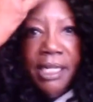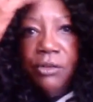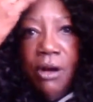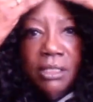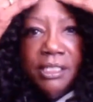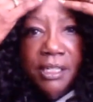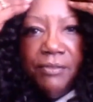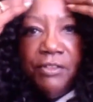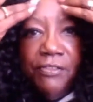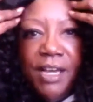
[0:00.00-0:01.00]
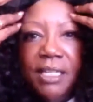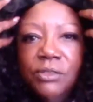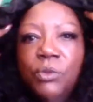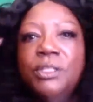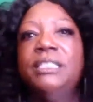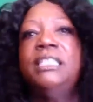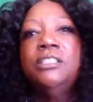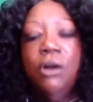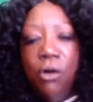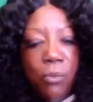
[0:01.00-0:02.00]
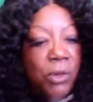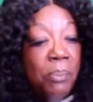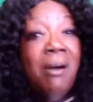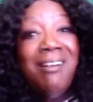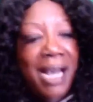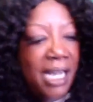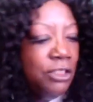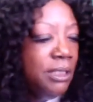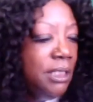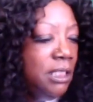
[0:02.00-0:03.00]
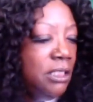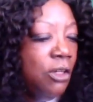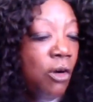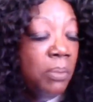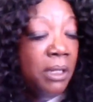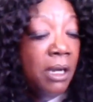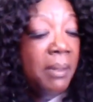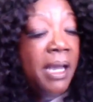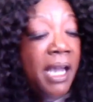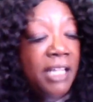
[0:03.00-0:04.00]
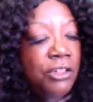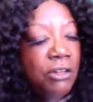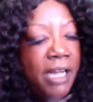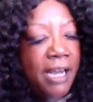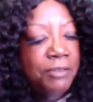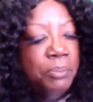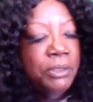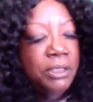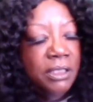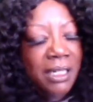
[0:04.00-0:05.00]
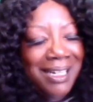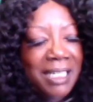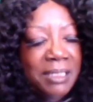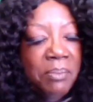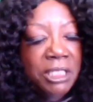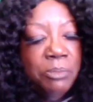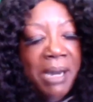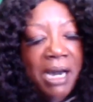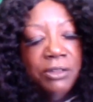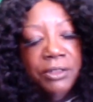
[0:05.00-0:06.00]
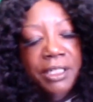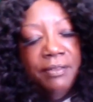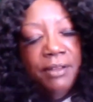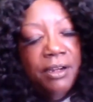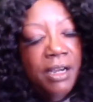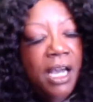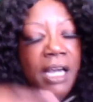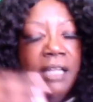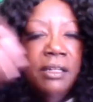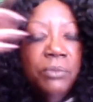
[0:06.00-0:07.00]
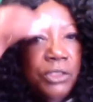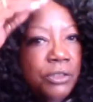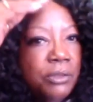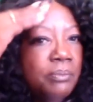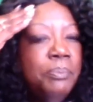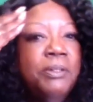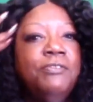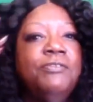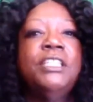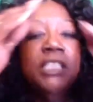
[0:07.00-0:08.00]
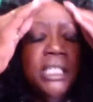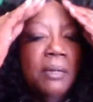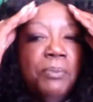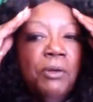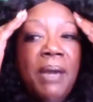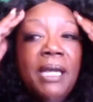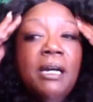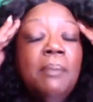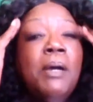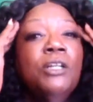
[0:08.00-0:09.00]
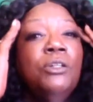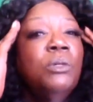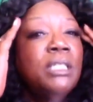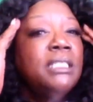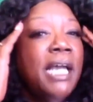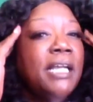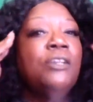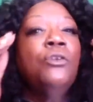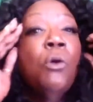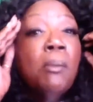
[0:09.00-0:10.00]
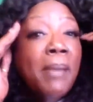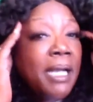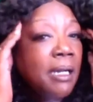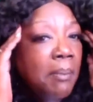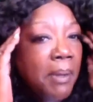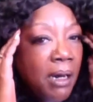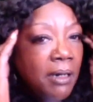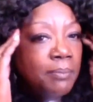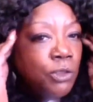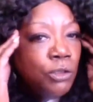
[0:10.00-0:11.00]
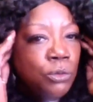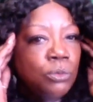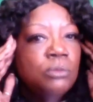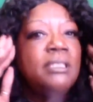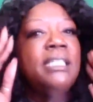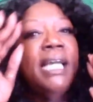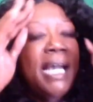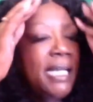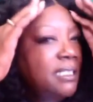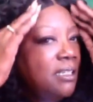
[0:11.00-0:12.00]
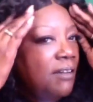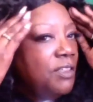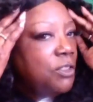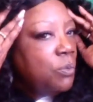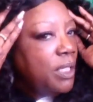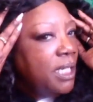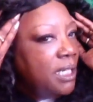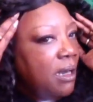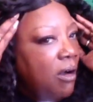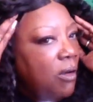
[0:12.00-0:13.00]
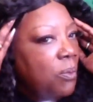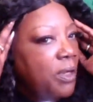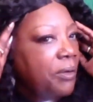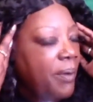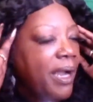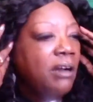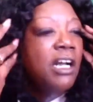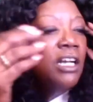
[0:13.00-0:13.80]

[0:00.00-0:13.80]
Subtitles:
crossing of your face where it needs to, where the part actually needs to open up, and you don't have to put in as much powder in there. And then when you're finishing up your makeup, you want to take your makeup up to the edge of this wig all the way around